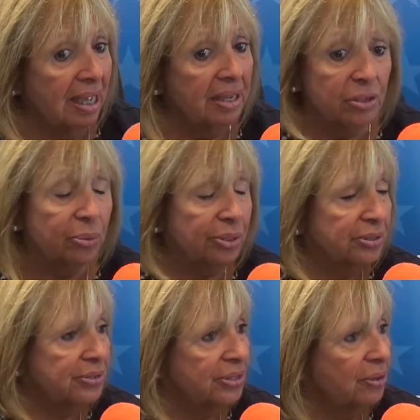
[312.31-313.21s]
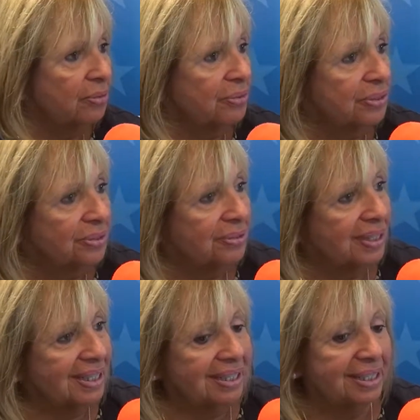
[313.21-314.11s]
headquarters over
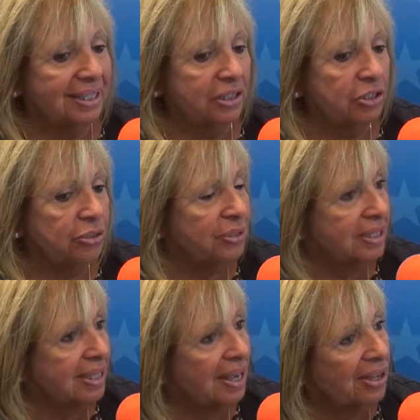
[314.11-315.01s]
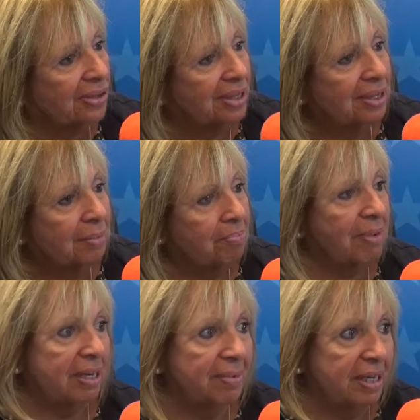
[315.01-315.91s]
in Uniondale,
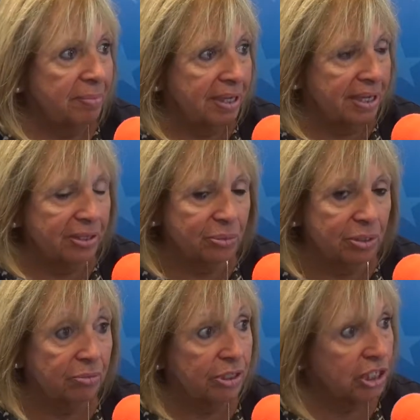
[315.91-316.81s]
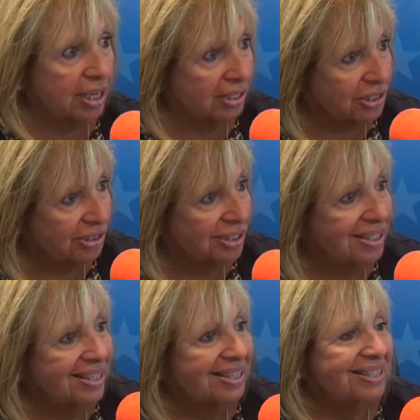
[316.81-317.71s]
many, many meetings with Richard Kessel,
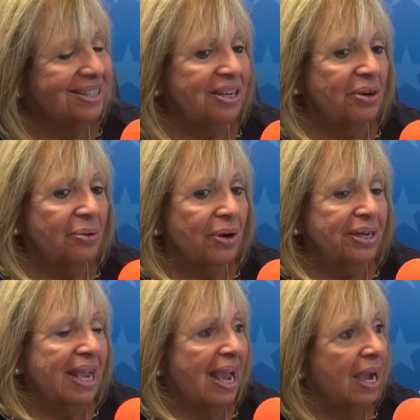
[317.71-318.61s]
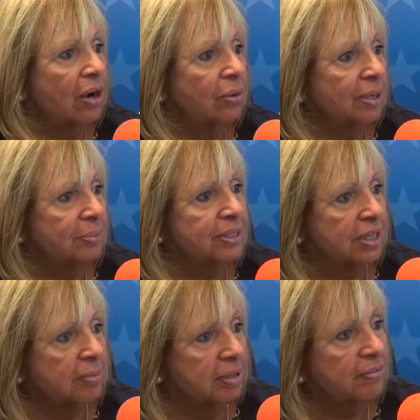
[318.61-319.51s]
on how it was
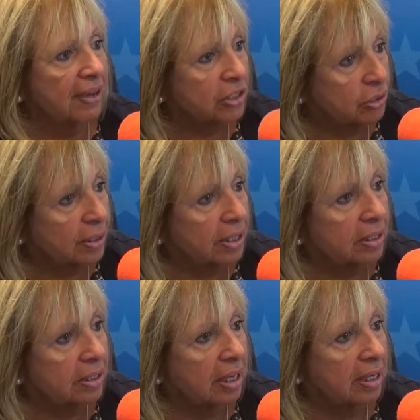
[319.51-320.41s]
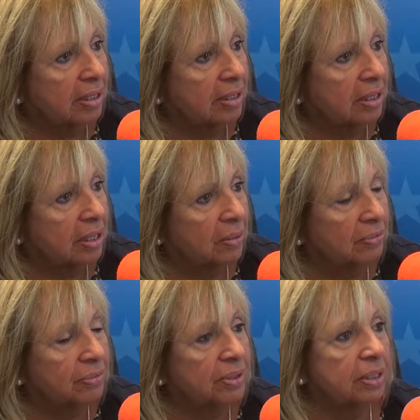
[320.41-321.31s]
going to be effectuated. And,
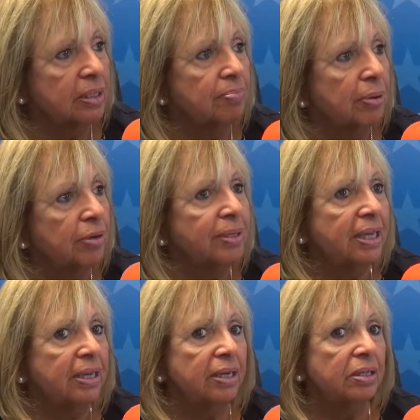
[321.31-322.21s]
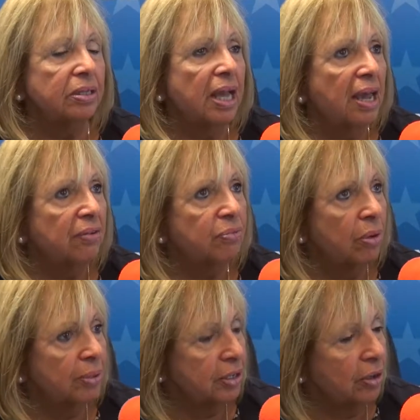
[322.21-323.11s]
it really permeated a lot of
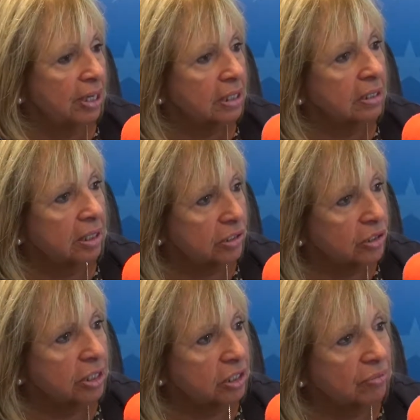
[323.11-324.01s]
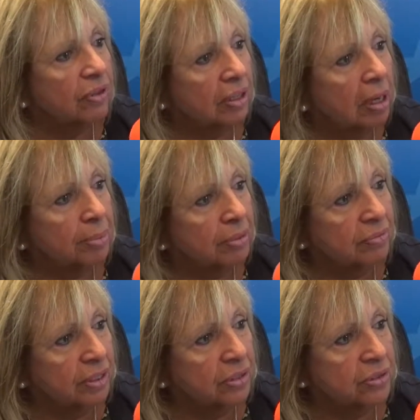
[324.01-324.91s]
what went on at the legislature for a couple
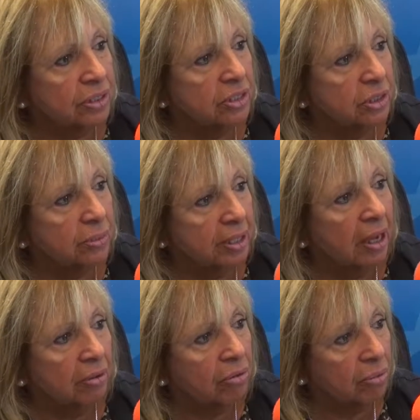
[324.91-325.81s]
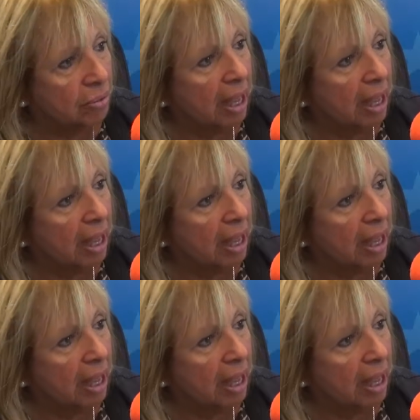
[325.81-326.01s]
of years until we got through